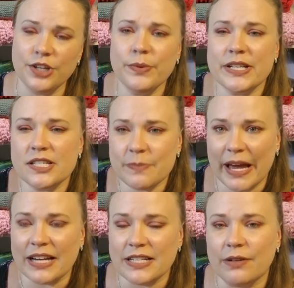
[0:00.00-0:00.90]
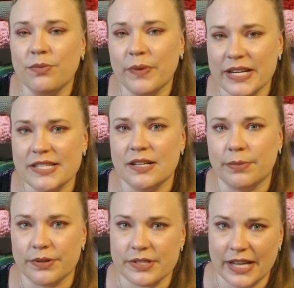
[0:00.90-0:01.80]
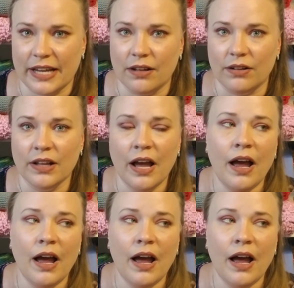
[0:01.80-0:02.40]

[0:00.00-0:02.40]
You expect a reasonable sale.